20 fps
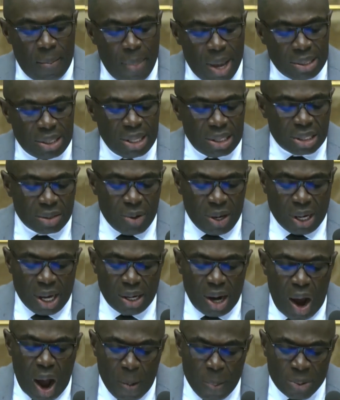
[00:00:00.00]
Mr. Speaker,
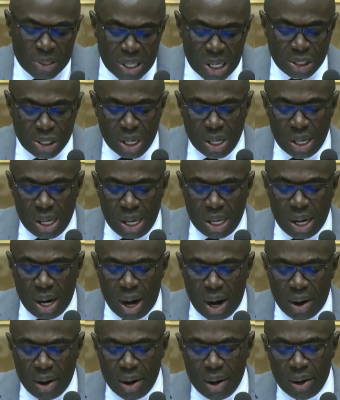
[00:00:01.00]
the opposition
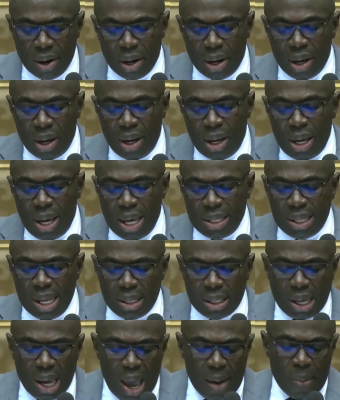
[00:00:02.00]
leader is
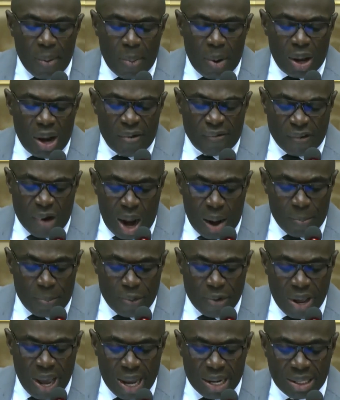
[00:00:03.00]
incapable of
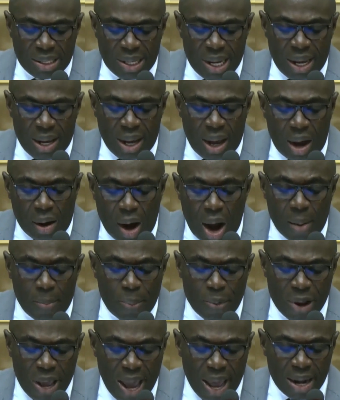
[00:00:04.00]

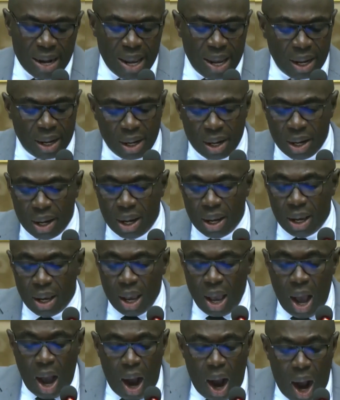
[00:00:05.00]
comprehending
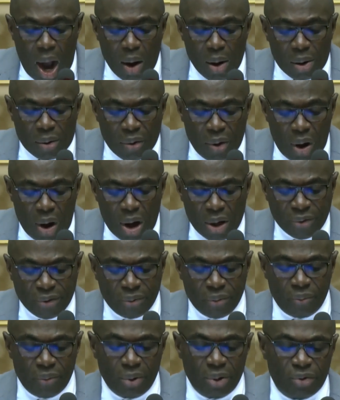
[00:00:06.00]
how
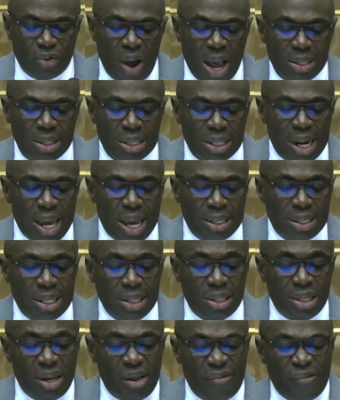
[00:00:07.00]
growth translates
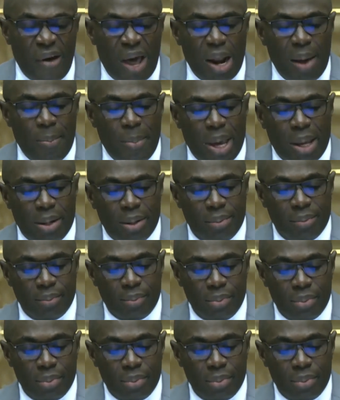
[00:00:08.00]
into development.